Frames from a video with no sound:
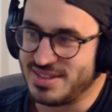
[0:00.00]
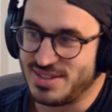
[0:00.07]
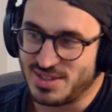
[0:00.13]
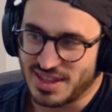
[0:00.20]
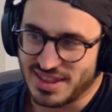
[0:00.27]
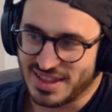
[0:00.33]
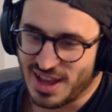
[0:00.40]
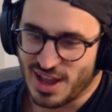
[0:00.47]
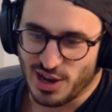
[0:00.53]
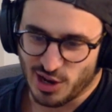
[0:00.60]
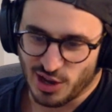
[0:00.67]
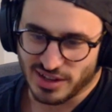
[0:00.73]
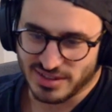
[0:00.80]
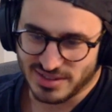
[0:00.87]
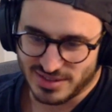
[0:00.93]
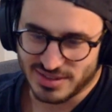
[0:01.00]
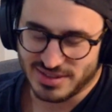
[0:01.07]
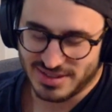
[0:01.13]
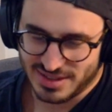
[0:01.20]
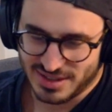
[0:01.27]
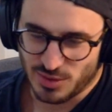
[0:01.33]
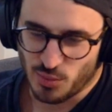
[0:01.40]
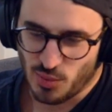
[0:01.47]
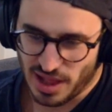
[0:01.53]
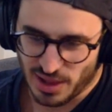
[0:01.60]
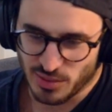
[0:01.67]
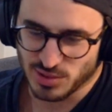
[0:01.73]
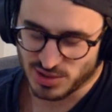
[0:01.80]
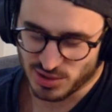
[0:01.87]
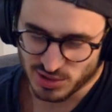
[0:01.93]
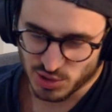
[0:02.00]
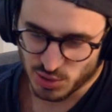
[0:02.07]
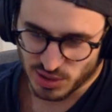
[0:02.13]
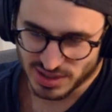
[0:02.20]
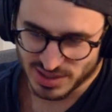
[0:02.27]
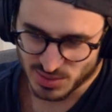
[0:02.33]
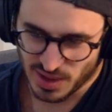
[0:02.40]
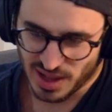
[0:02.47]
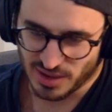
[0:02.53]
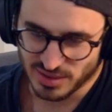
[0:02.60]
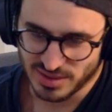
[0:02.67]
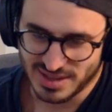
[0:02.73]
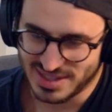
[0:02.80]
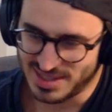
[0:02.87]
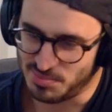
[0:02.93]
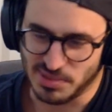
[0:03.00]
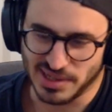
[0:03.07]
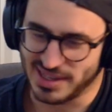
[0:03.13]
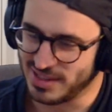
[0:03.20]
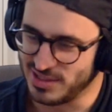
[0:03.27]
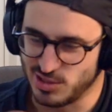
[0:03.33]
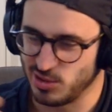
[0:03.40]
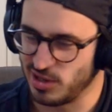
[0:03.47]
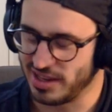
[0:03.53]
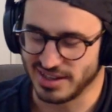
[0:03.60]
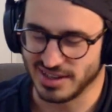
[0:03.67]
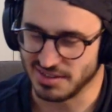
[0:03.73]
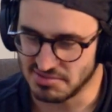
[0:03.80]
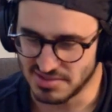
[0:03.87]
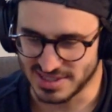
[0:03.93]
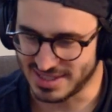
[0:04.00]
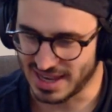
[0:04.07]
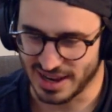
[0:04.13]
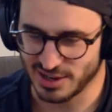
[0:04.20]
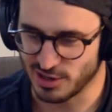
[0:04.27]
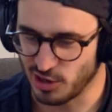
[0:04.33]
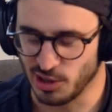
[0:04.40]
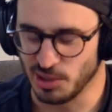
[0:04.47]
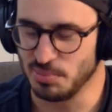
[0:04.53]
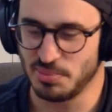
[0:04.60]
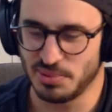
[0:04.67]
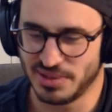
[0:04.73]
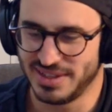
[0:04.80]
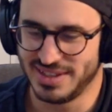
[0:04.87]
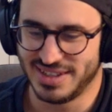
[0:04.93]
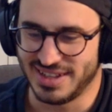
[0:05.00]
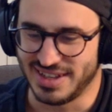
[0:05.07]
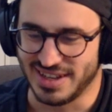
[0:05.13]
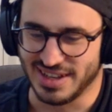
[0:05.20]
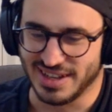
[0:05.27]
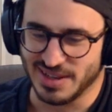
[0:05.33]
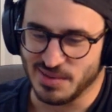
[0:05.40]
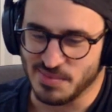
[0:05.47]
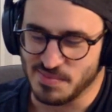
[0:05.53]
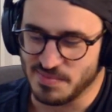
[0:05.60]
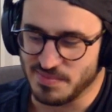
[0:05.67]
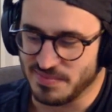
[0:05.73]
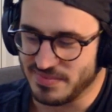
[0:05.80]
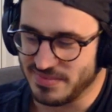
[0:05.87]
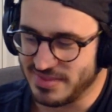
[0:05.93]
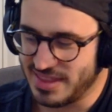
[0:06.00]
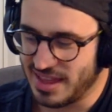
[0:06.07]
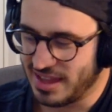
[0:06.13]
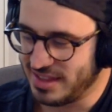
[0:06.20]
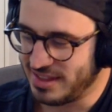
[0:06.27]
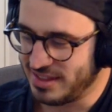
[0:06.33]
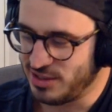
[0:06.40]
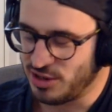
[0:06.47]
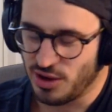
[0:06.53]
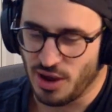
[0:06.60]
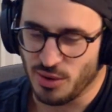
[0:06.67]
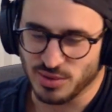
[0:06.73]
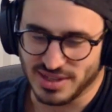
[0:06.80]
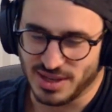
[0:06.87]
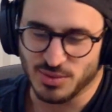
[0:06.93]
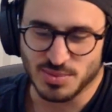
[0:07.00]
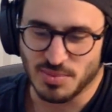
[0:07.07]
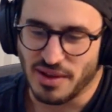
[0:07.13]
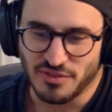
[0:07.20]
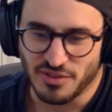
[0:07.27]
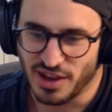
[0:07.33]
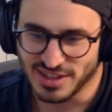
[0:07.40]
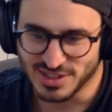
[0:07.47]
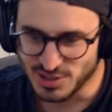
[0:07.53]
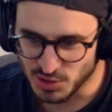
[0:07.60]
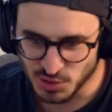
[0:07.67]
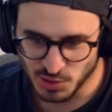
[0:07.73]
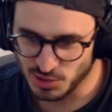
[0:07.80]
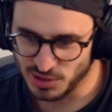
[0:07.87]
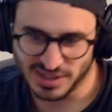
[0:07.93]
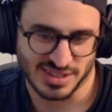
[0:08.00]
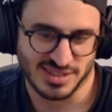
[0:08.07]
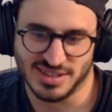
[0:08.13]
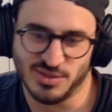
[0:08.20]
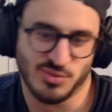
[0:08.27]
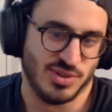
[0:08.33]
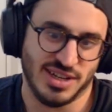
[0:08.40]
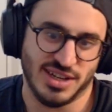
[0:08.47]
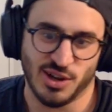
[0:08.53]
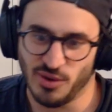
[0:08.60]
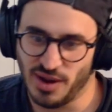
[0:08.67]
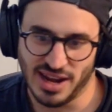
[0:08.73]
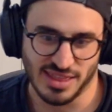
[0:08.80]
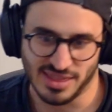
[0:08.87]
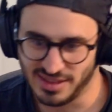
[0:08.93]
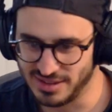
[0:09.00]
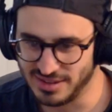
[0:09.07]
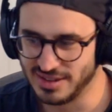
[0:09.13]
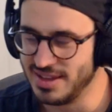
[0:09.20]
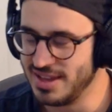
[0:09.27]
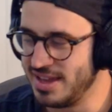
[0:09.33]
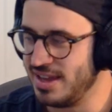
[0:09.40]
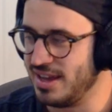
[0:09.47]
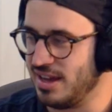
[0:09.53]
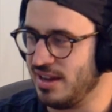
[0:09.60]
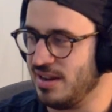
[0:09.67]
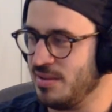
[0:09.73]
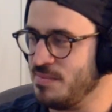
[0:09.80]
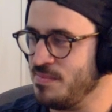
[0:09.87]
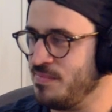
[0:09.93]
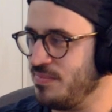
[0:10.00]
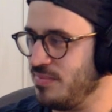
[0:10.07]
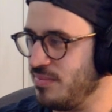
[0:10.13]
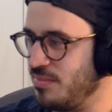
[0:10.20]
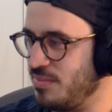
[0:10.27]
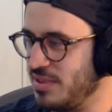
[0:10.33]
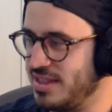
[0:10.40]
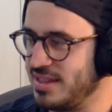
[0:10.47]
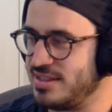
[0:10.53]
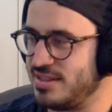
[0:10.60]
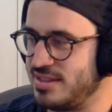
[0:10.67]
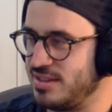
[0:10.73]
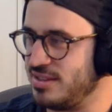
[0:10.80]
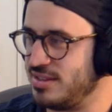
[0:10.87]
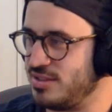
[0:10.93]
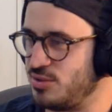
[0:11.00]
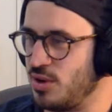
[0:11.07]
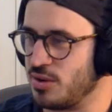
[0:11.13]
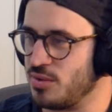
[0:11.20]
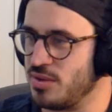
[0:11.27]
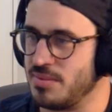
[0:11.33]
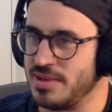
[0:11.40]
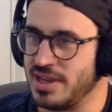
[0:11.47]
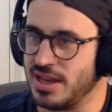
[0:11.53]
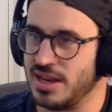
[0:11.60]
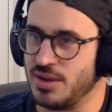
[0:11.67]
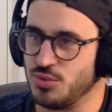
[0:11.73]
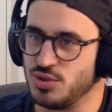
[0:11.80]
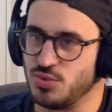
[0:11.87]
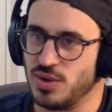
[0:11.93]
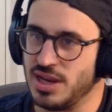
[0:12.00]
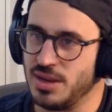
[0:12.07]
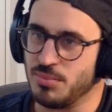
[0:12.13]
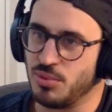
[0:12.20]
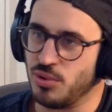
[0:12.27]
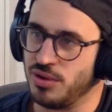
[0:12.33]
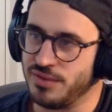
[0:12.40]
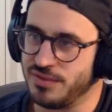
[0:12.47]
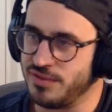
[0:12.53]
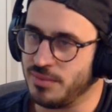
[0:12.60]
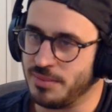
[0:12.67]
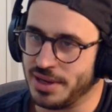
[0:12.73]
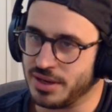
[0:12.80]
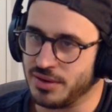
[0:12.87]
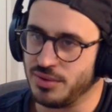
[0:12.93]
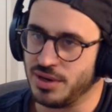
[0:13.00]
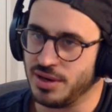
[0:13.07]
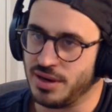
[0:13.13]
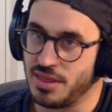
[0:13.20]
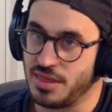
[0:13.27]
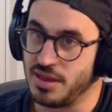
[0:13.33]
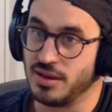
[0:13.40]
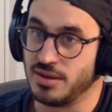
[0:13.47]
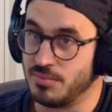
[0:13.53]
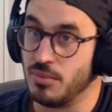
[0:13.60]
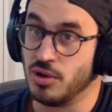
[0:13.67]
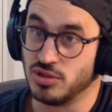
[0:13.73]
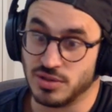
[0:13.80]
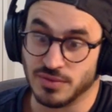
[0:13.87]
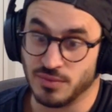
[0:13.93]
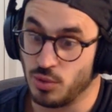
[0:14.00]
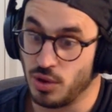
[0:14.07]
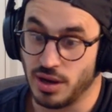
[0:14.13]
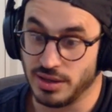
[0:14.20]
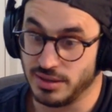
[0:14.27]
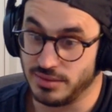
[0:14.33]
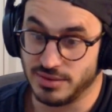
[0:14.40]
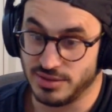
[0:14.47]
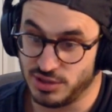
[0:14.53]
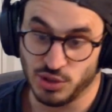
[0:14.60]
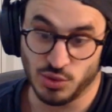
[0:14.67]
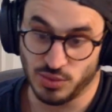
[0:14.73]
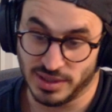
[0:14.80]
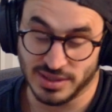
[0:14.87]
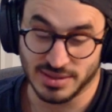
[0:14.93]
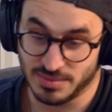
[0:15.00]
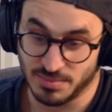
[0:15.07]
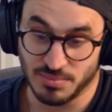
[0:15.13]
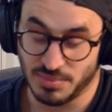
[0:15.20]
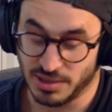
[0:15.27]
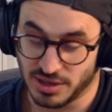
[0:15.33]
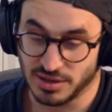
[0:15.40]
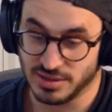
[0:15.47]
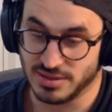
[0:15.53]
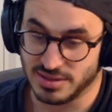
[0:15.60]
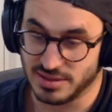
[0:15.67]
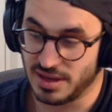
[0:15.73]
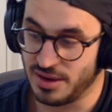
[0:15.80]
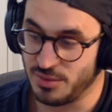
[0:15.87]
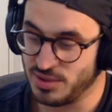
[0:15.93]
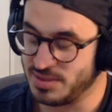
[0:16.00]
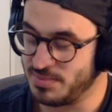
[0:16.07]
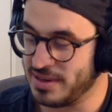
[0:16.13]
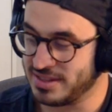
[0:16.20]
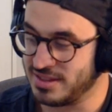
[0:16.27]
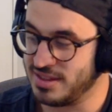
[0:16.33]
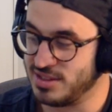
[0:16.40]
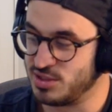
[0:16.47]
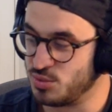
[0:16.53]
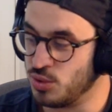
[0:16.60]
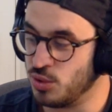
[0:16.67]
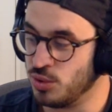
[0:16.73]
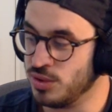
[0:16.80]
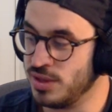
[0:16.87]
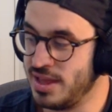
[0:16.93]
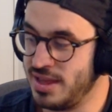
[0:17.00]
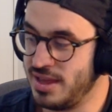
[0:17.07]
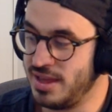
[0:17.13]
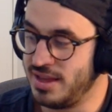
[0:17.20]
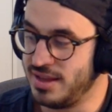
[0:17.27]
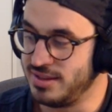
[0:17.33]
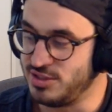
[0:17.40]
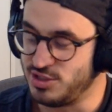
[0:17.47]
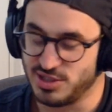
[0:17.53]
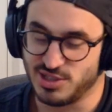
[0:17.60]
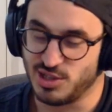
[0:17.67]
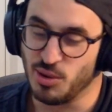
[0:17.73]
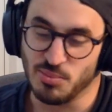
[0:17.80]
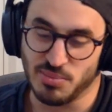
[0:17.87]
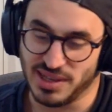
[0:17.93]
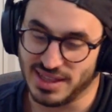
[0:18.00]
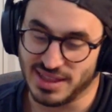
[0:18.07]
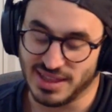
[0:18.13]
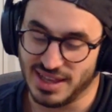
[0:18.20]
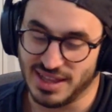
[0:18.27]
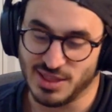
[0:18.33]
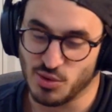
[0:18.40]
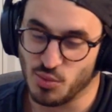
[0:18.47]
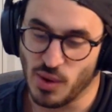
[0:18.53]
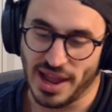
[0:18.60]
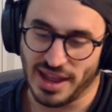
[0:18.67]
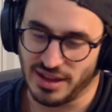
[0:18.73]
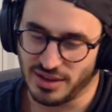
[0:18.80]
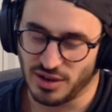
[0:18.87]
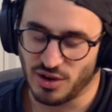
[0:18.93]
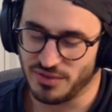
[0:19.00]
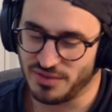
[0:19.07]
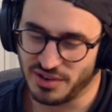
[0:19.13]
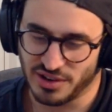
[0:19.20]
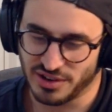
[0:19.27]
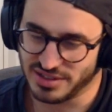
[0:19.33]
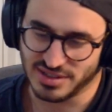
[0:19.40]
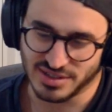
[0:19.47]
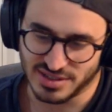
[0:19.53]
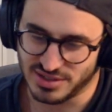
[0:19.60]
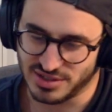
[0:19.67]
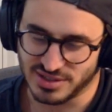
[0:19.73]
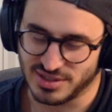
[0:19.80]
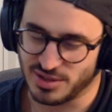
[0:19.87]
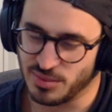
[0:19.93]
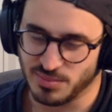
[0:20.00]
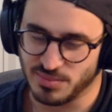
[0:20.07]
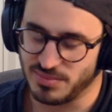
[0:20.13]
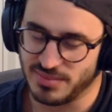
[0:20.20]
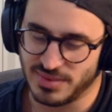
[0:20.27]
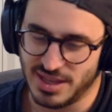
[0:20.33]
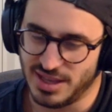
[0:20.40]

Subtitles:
this is something I learned while I was on tour as well, speaking to like a set corp. That it was my first tour. I didn't really know anything. But this struck with me, and it was really important for my career. And I think most of what I do is because I respected this rule. Just don't be in the way of an artist. Just don't.